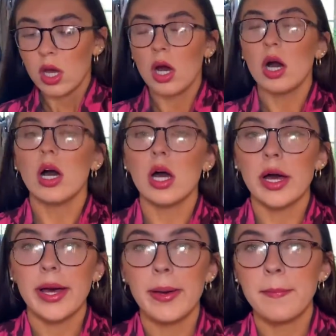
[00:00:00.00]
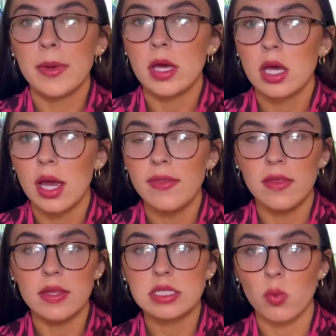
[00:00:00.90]
Um, and then
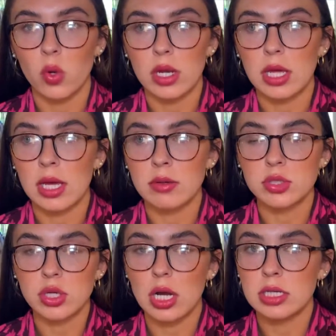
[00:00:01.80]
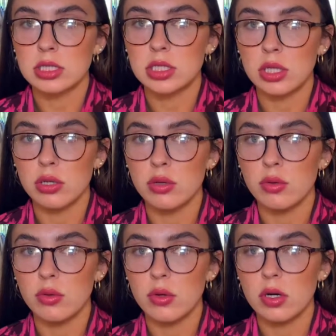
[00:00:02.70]
this morning I was trying
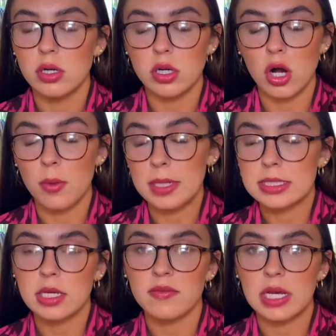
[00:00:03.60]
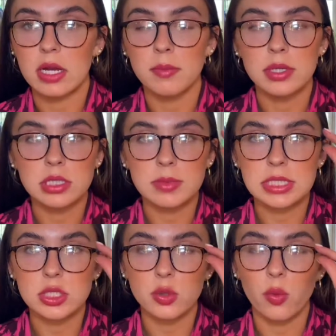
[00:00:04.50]
to calm myself down and put some
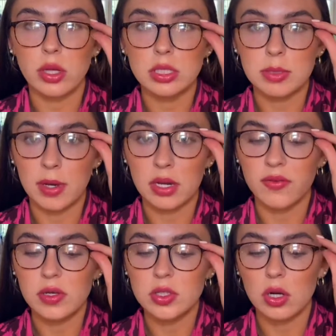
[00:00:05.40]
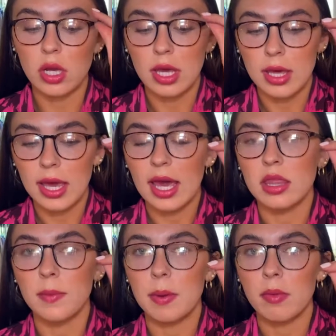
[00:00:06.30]
essential oils in my diffuser and
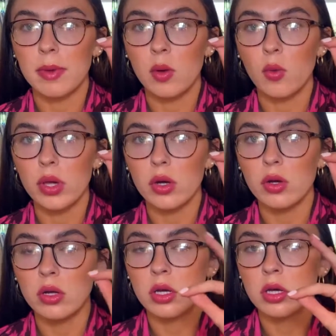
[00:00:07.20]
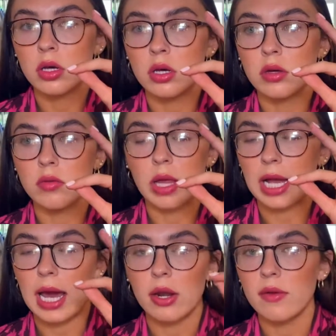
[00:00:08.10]
the peppermint oil, like
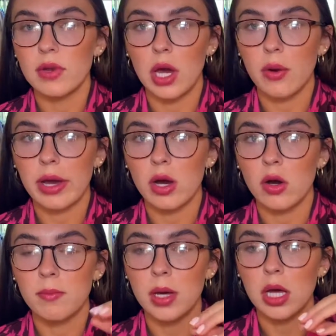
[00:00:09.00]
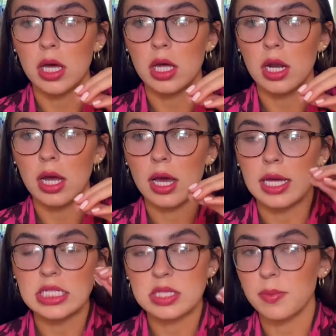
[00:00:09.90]
I don't even know how, but
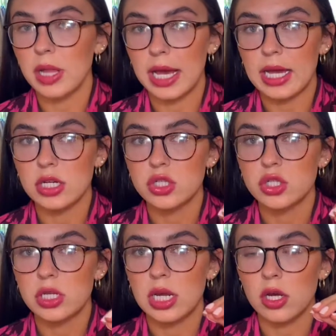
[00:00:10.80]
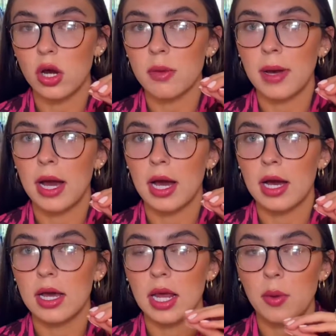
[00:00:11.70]
it splashed and got in my
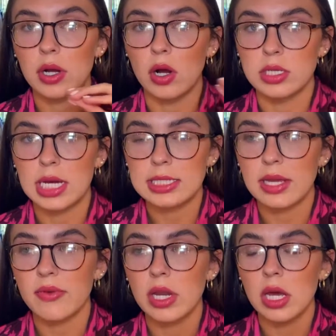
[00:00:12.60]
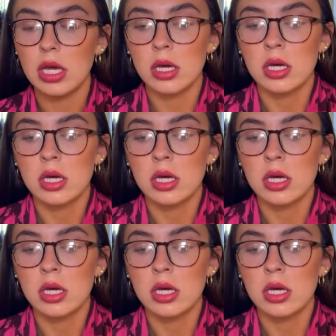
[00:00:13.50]
eye and I wear contacts every day.